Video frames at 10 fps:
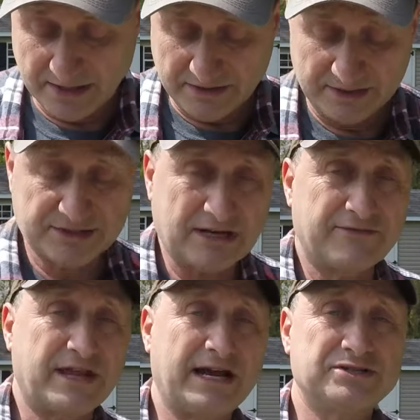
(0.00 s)
The
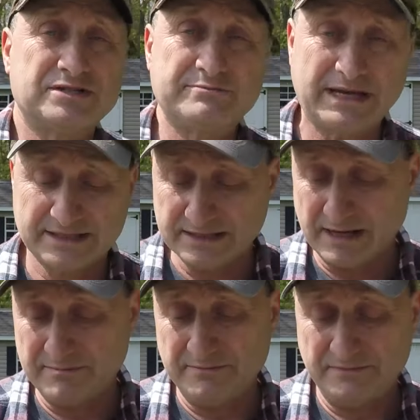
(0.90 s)
stuff that I just mixed
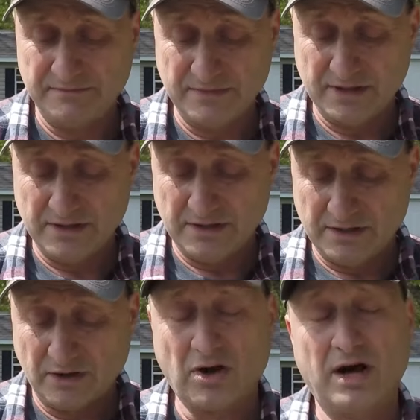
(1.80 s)
up
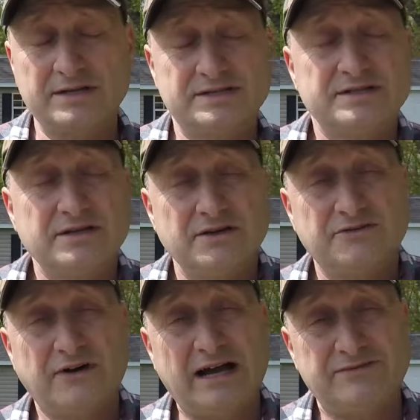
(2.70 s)
costs
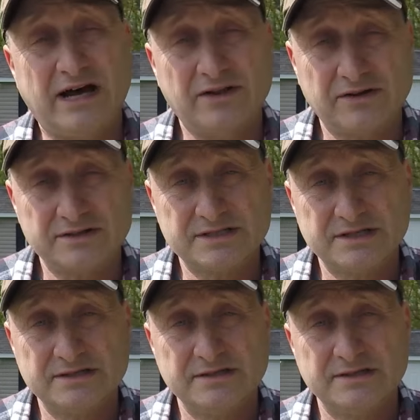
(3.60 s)
$5
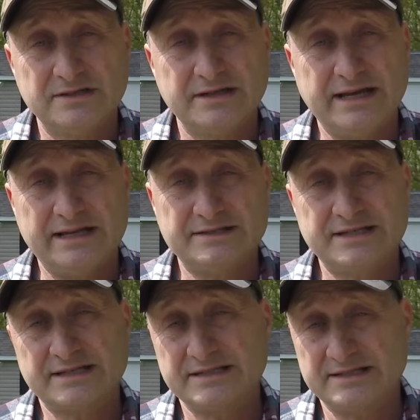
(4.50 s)
and
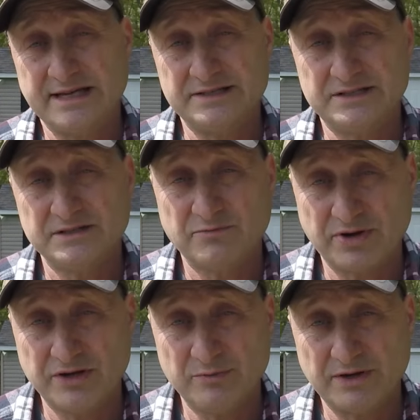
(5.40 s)
60 cents per
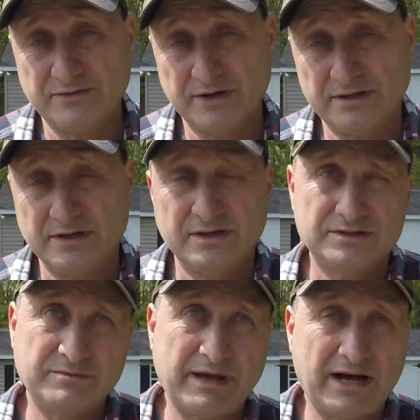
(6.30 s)
cubic foot.
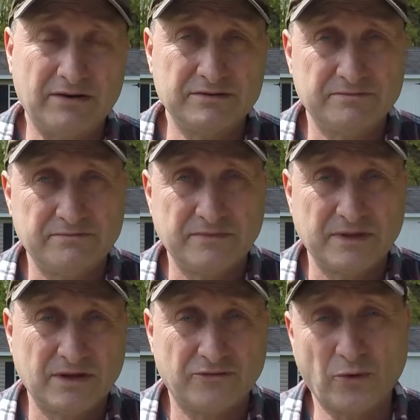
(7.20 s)
It's about
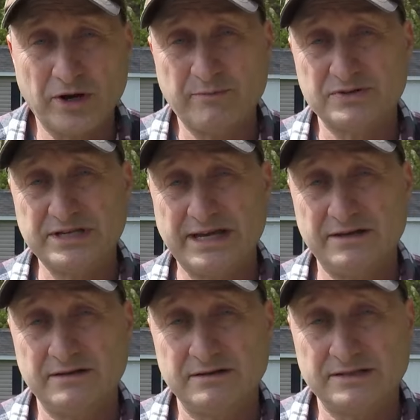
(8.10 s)
a 40%
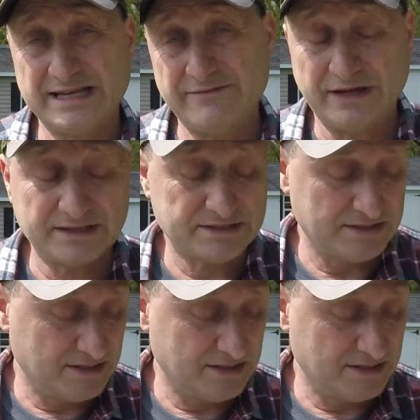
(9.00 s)
savings.